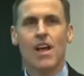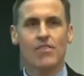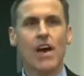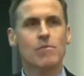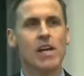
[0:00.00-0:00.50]

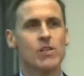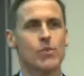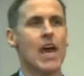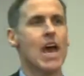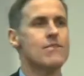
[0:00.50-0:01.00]
That means
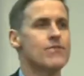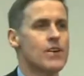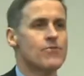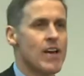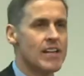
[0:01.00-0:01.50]
we have
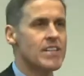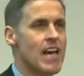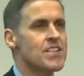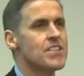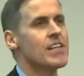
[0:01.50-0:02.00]
a
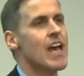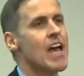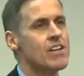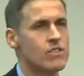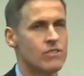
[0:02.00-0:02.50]
fantastic
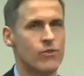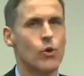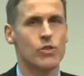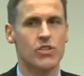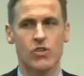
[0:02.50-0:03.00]
and
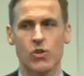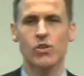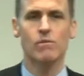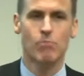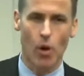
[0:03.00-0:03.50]
diverse
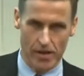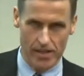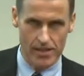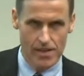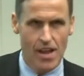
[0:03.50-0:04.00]
student
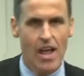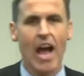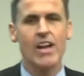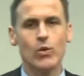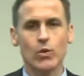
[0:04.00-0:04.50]
body,
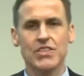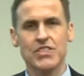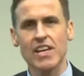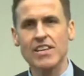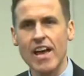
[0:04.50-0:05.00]
and you'll
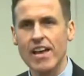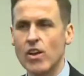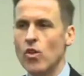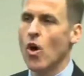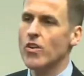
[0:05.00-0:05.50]
see that
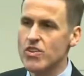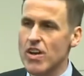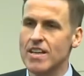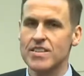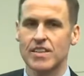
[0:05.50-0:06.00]
not
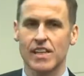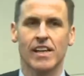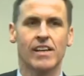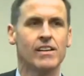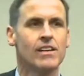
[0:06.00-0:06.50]
just
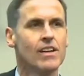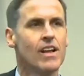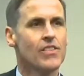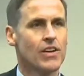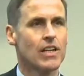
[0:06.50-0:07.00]
in
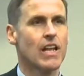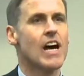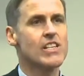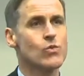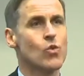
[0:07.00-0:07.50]
the
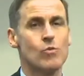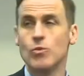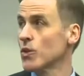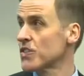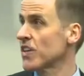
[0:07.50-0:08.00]
classroom,
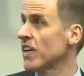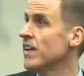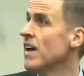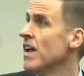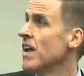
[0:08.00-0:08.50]
you'll
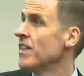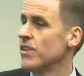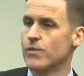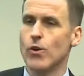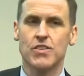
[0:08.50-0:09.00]
see
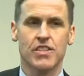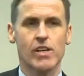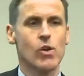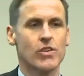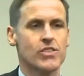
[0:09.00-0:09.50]
the diversity
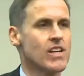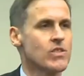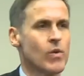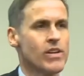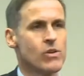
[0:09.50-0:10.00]
not
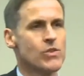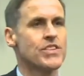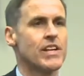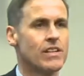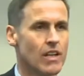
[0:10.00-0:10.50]
just when you
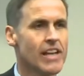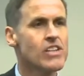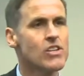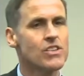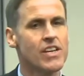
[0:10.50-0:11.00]
sit in the
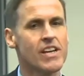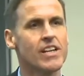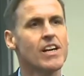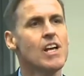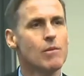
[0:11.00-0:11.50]
lecture
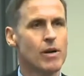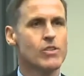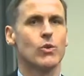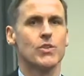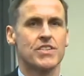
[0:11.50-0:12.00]
theatre,
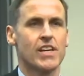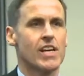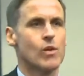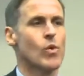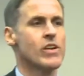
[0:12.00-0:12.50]
but you'll see
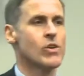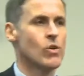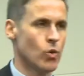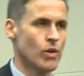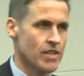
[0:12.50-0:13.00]
it when
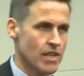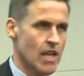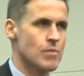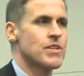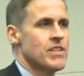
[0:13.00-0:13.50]
you look at the clubs